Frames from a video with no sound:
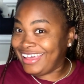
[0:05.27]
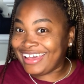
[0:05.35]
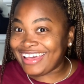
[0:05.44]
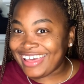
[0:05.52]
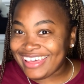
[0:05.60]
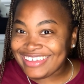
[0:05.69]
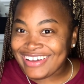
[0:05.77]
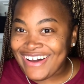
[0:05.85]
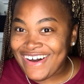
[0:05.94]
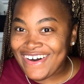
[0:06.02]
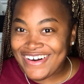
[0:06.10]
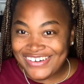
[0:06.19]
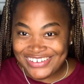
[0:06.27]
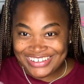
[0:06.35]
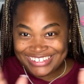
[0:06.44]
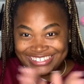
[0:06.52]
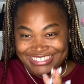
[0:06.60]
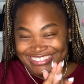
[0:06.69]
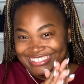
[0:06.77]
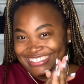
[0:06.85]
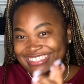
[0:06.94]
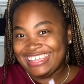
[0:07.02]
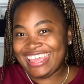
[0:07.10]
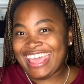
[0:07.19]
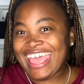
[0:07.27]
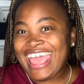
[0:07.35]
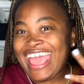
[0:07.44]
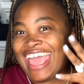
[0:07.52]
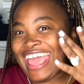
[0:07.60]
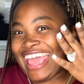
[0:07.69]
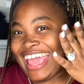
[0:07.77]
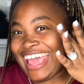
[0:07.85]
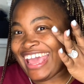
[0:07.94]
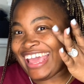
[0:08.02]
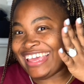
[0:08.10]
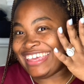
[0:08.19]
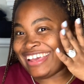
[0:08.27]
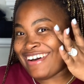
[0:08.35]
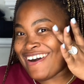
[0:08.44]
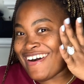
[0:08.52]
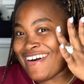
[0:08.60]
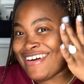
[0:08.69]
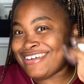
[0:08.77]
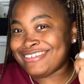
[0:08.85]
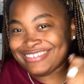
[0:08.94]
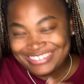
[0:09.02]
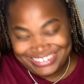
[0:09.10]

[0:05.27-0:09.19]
Hey y'all. Hey y'all.